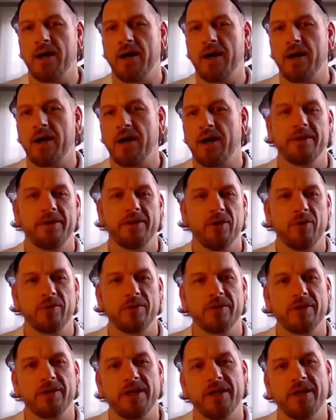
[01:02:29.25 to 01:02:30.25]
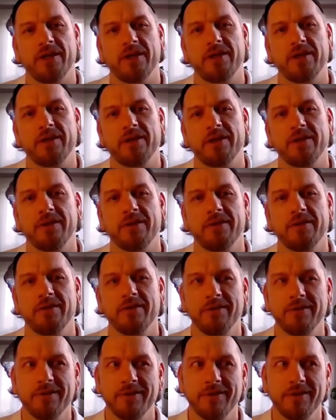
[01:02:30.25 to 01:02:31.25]
I don't think
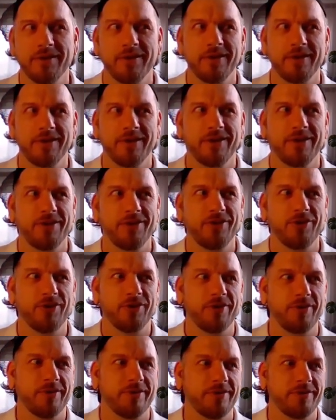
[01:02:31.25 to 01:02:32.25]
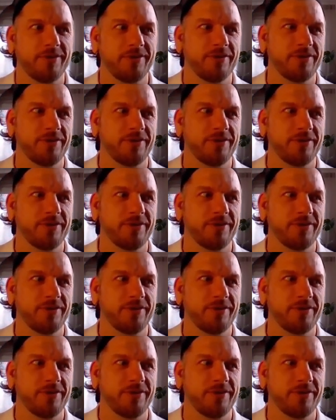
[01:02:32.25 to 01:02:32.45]
you